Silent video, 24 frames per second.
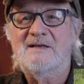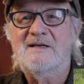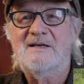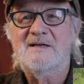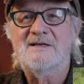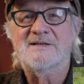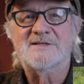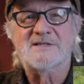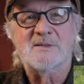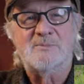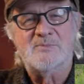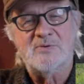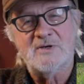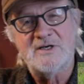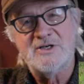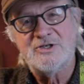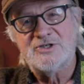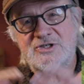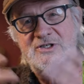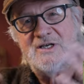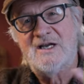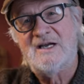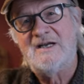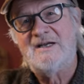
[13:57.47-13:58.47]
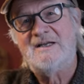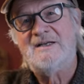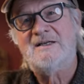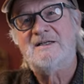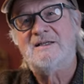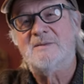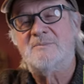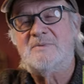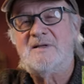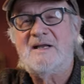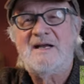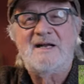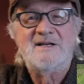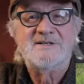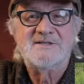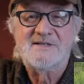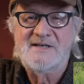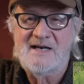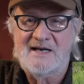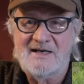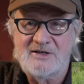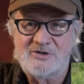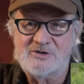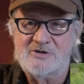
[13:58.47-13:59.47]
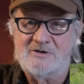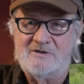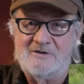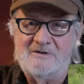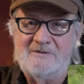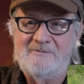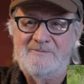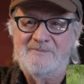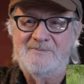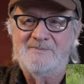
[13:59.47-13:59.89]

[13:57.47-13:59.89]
is appreciating the plant's nature